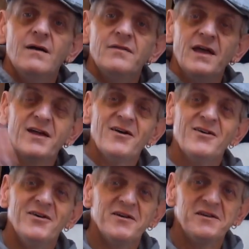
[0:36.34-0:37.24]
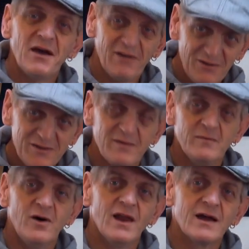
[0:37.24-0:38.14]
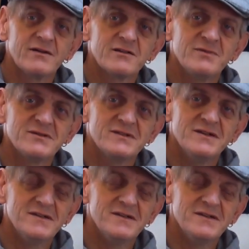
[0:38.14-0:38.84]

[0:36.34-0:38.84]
There you go. Now it looks a bit more like Christmas.